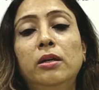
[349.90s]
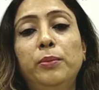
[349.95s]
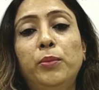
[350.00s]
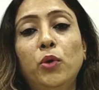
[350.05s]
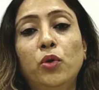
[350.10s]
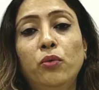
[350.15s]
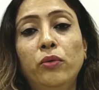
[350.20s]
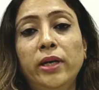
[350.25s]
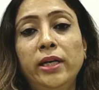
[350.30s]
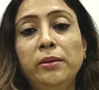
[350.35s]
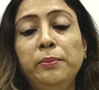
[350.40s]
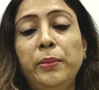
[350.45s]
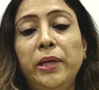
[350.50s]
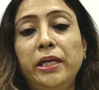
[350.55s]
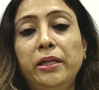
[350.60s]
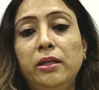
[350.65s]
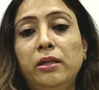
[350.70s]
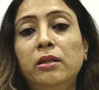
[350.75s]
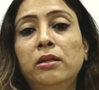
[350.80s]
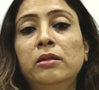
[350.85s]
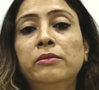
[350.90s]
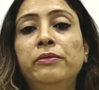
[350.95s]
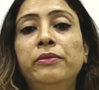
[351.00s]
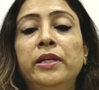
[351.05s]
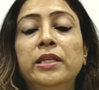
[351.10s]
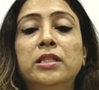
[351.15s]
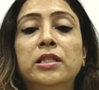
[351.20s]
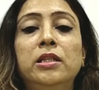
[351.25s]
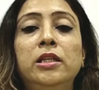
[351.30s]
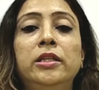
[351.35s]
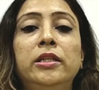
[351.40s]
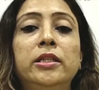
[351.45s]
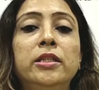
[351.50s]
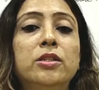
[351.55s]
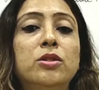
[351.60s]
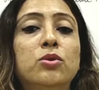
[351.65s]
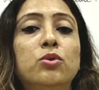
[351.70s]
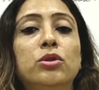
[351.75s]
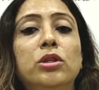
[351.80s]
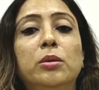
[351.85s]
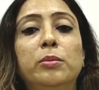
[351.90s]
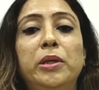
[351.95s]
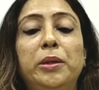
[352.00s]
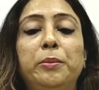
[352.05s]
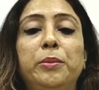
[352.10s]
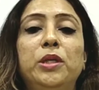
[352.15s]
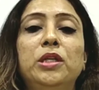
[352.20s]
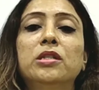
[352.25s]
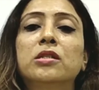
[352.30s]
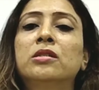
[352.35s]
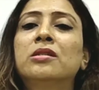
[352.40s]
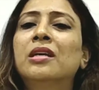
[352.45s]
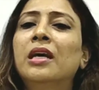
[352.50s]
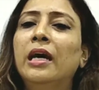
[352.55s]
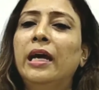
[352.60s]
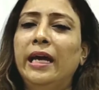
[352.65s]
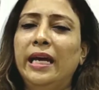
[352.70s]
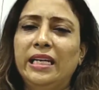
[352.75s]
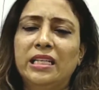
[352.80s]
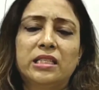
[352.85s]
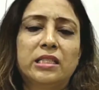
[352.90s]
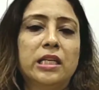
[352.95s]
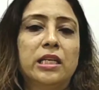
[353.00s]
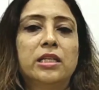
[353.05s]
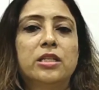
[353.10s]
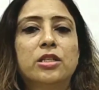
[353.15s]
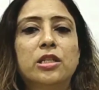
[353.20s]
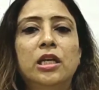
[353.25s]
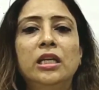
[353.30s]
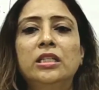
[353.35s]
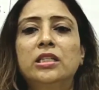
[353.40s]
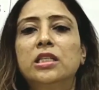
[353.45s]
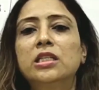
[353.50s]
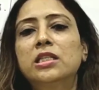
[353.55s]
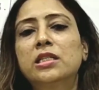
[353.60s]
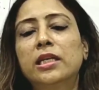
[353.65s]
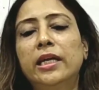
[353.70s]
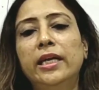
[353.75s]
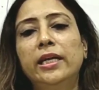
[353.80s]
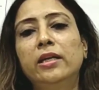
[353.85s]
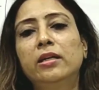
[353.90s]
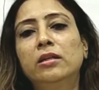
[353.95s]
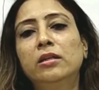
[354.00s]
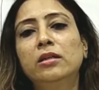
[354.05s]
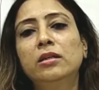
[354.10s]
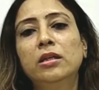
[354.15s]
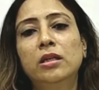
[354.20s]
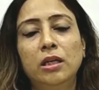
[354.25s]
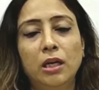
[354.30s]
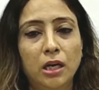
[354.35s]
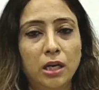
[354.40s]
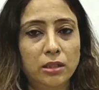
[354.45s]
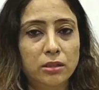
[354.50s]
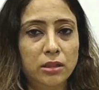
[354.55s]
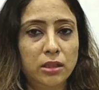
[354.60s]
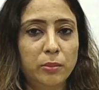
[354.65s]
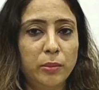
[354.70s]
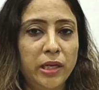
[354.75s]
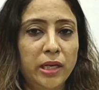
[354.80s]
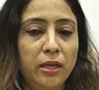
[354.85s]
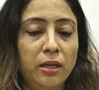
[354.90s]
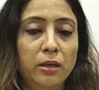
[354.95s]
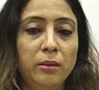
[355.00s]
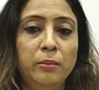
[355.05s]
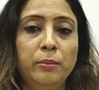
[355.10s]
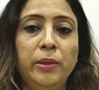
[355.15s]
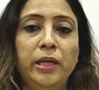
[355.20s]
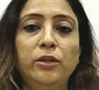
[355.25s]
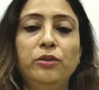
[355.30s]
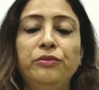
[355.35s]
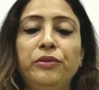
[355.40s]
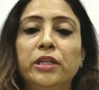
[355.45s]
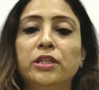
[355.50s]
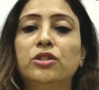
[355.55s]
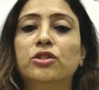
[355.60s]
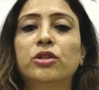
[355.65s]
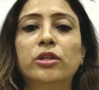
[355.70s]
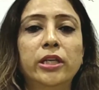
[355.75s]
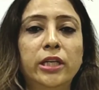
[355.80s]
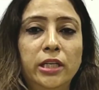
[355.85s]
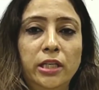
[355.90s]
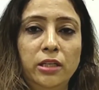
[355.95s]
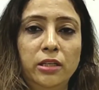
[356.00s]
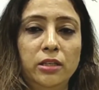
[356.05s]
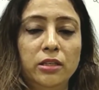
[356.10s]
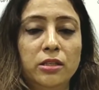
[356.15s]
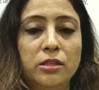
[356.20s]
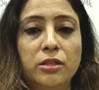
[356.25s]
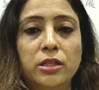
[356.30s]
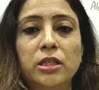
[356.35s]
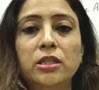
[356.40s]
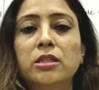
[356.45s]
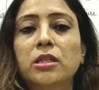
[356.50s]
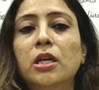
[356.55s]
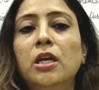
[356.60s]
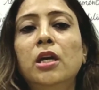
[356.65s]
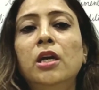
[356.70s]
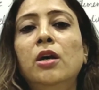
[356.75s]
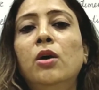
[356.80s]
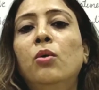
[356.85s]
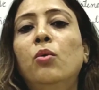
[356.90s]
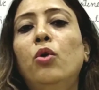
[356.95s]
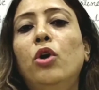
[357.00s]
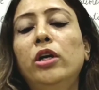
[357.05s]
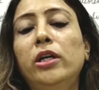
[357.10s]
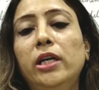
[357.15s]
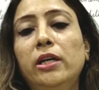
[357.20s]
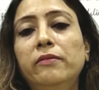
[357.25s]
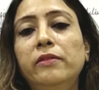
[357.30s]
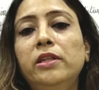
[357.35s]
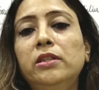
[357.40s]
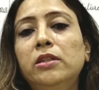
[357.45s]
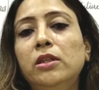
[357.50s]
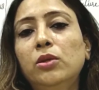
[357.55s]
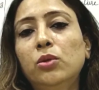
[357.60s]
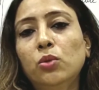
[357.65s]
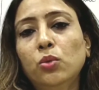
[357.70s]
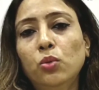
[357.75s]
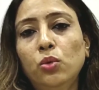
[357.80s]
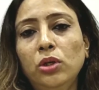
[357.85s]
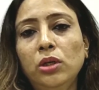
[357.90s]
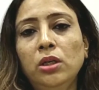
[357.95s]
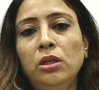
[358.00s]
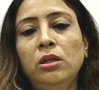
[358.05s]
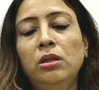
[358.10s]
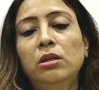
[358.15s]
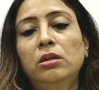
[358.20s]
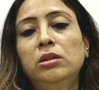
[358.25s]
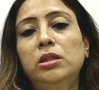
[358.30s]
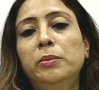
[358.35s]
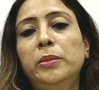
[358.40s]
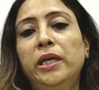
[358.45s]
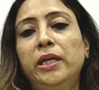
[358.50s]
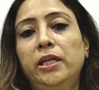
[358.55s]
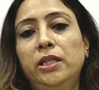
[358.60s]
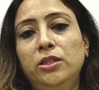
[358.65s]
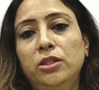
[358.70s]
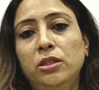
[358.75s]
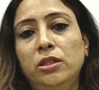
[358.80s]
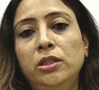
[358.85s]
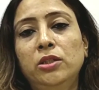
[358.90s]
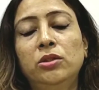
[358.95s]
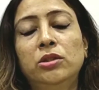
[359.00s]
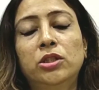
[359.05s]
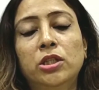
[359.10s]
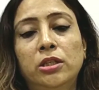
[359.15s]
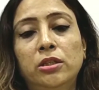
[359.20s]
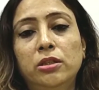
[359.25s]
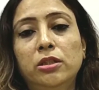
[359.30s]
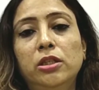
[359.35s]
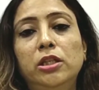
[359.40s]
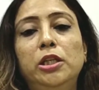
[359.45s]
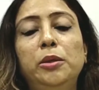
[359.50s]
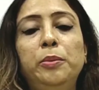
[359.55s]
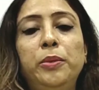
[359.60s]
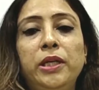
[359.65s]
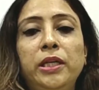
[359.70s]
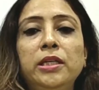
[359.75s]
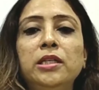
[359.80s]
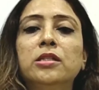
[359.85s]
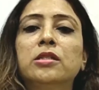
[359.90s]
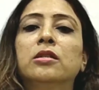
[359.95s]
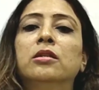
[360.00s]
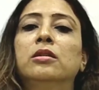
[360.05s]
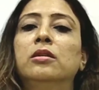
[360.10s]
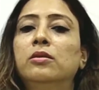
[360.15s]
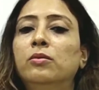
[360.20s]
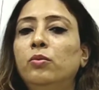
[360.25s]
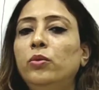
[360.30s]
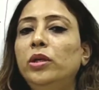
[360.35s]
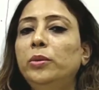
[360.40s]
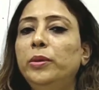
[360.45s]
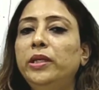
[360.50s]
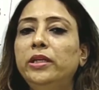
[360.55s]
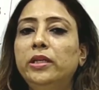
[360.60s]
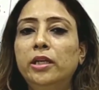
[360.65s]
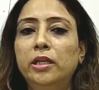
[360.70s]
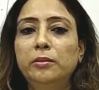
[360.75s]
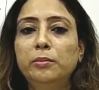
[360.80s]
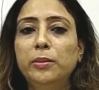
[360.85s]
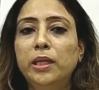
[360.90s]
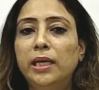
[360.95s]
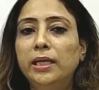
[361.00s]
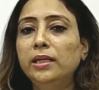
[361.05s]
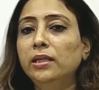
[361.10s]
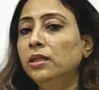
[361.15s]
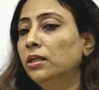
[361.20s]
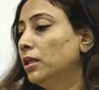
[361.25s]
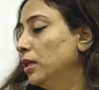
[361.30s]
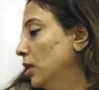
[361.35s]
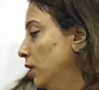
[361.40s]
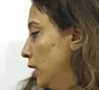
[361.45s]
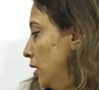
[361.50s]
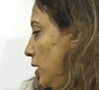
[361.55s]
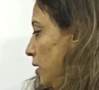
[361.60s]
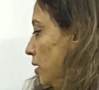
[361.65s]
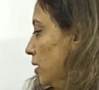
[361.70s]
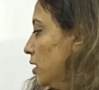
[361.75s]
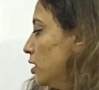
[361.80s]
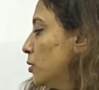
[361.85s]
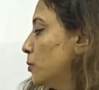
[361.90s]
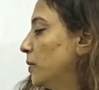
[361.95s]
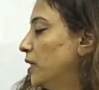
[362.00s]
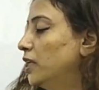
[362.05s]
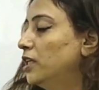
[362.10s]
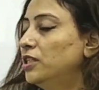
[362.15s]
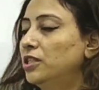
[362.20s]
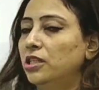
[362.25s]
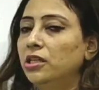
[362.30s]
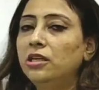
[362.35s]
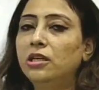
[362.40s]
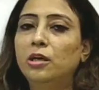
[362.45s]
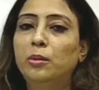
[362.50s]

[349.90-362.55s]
provide better facilities to the members, etc. Just like other manufacturing industries, whatever the role the manager generally plays will be done by this managing